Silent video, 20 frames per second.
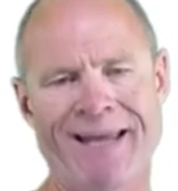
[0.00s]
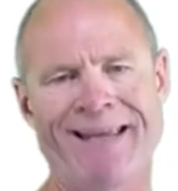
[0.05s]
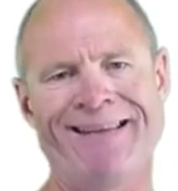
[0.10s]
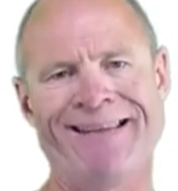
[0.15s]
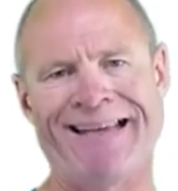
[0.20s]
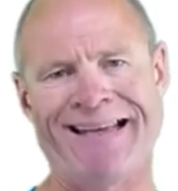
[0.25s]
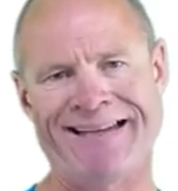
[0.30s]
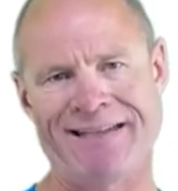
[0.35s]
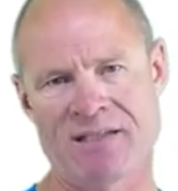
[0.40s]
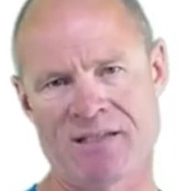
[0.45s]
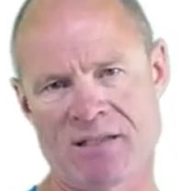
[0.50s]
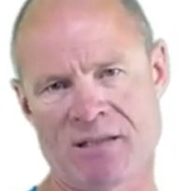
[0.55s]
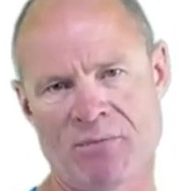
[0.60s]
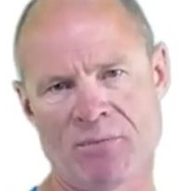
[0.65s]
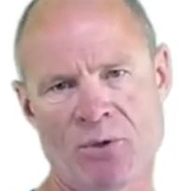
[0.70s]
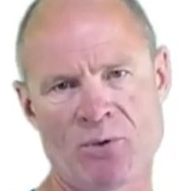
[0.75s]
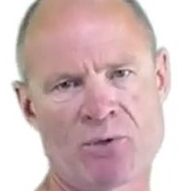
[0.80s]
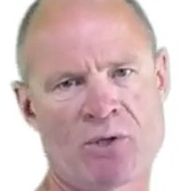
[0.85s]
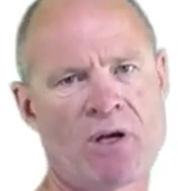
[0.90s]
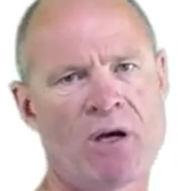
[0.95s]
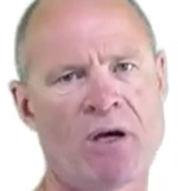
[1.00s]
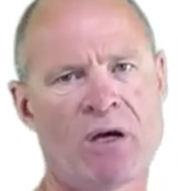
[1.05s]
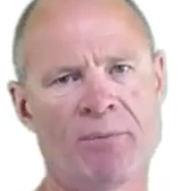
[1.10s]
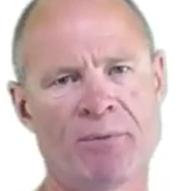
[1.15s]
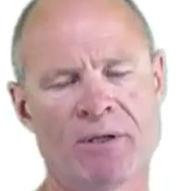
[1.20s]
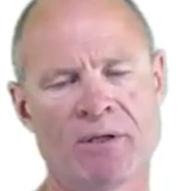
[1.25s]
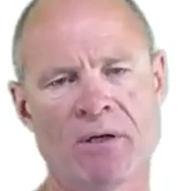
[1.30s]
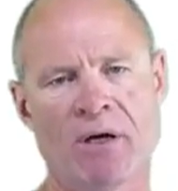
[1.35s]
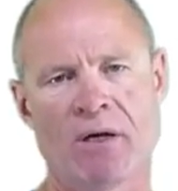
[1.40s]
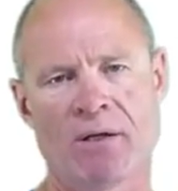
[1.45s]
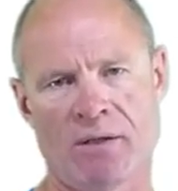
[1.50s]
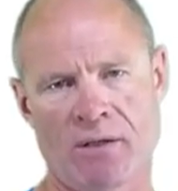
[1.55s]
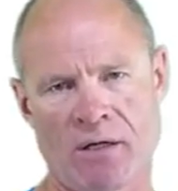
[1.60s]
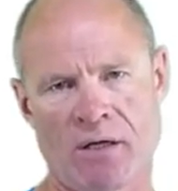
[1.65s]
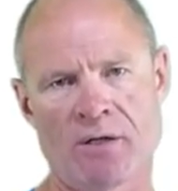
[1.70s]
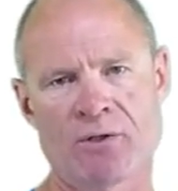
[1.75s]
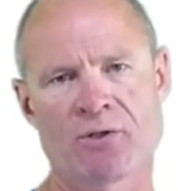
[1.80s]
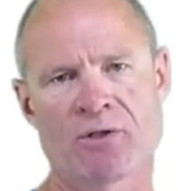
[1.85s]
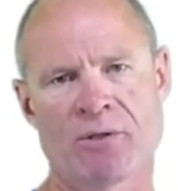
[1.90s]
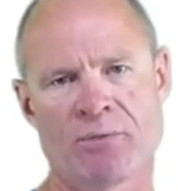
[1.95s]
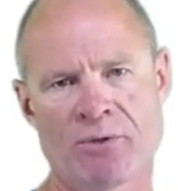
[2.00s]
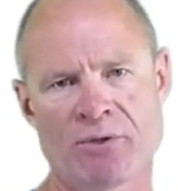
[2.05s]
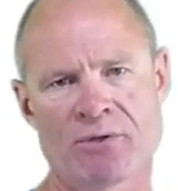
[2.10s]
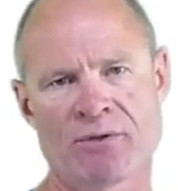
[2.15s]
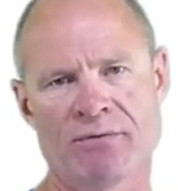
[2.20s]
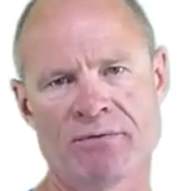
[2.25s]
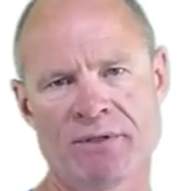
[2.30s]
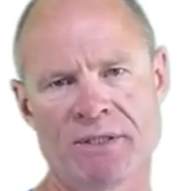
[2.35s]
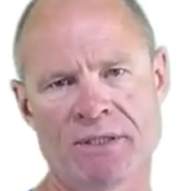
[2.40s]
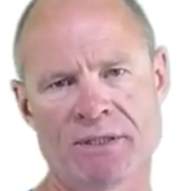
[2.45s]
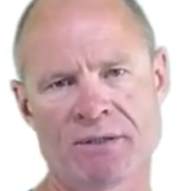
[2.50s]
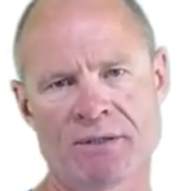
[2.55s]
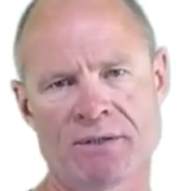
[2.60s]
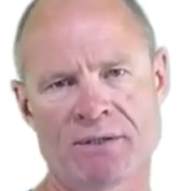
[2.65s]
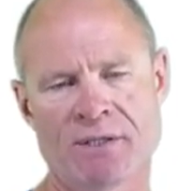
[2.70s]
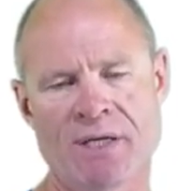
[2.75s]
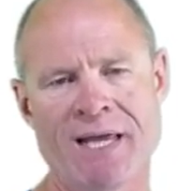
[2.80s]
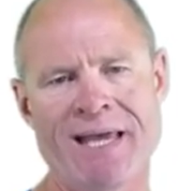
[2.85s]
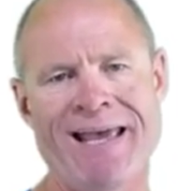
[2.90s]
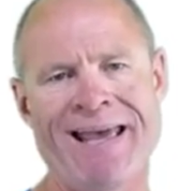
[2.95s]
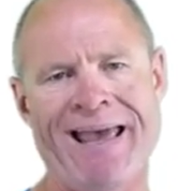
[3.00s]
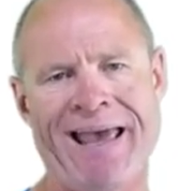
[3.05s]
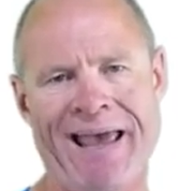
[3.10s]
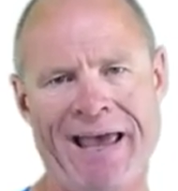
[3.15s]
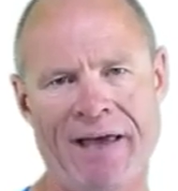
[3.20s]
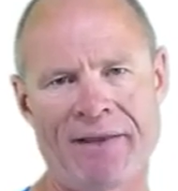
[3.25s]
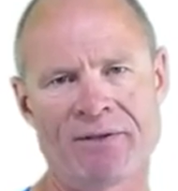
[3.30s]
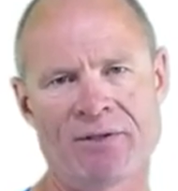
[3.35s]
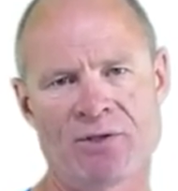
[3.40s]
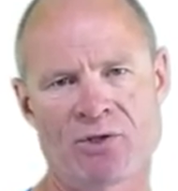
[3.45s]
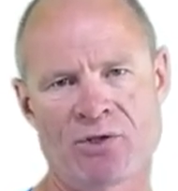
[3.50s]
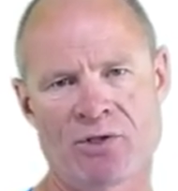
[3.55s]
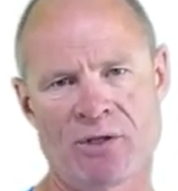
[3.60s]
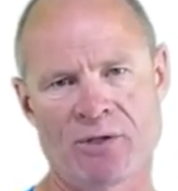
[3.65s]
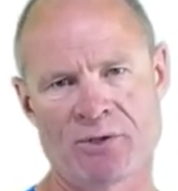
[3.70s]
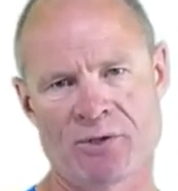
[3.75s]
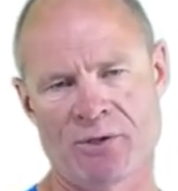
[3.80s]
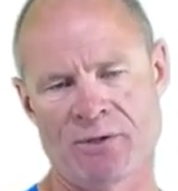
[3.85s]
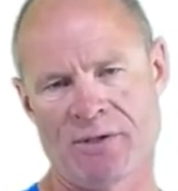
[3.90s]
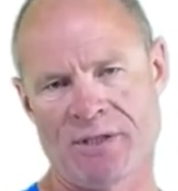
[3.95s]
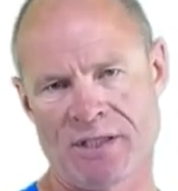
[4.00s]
and that is the most common on large commercial vehicles at this juncture.